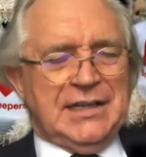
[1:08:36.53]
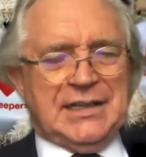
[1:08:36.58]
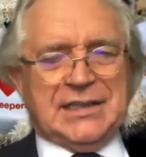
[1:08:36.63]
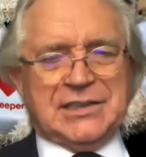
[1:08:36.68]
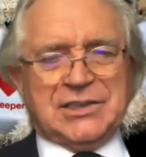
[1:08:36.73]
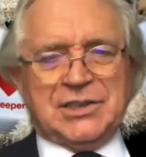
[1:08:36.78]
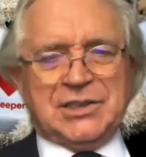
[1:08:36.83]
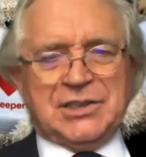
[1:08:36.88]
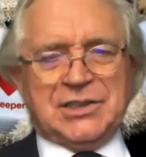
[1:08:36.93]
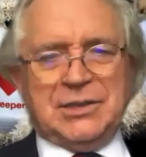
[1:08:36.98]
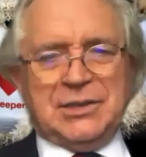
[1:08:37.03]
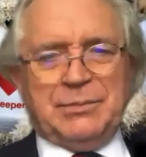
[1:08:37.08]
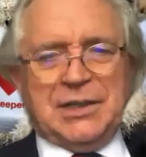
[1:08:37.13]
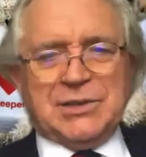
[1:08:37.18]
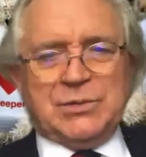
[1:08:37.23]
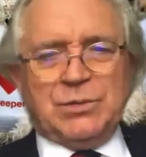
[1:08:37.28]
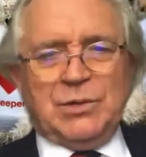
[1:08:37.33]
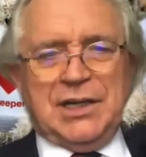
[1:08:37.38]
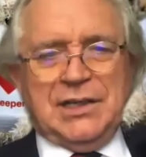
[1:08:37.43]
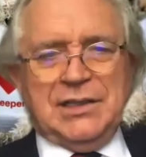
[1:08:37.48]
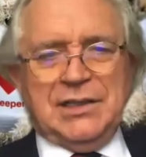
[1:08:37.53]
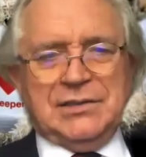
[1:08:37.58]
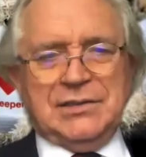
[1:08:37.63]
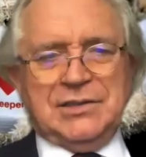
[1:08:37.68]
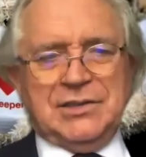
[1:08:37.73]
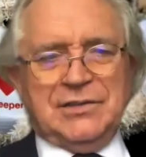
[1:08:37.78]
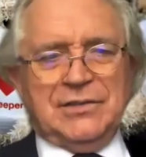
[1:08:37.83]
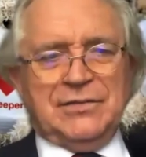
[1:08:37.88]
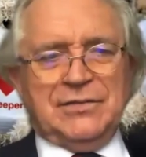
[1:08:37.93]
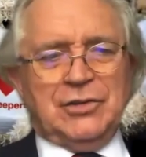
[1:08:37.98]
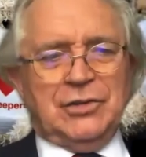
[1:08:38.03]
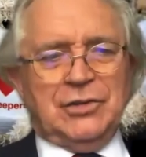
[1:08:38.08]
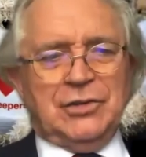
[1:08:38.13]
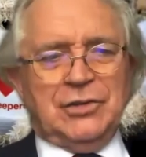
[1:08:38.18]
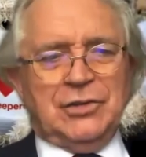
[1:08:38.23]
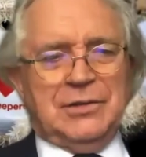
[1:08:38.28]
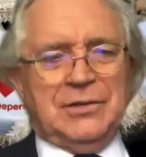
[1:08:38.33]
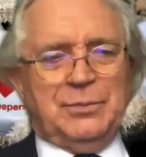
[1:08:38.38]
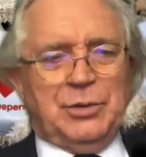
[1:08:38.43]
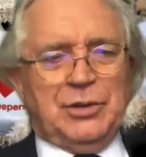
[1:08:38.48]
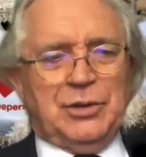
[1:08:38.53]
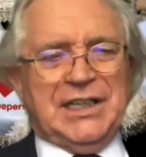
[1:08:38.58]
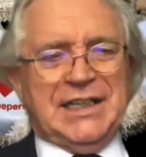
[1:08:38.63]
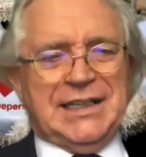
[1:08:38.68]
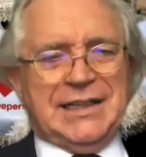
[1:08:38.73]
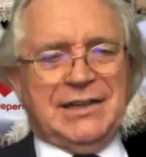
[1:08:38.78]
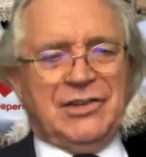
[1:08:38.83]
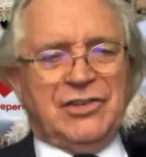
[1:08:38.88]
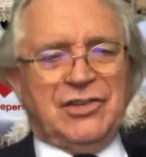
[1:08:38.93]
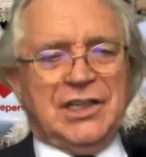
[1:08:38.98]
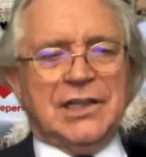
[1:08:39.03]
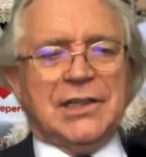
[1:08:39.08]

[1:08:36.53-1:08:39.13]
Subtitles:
That's the best way of putting it, I think.